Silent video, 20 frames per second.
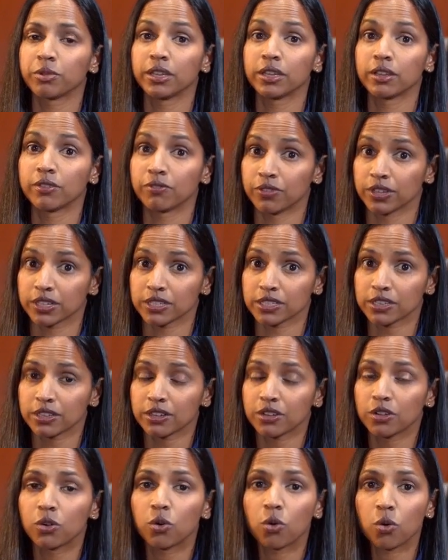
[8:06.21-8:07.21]
convicted
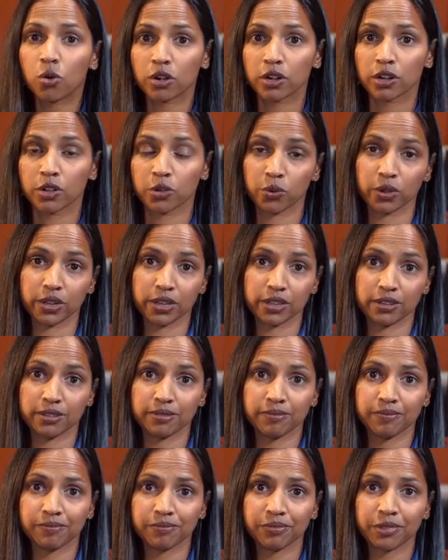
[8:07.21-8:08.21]
or acquitted.
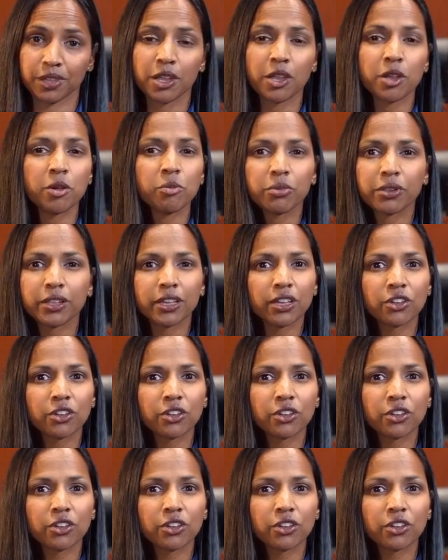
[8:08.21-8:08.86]
Plea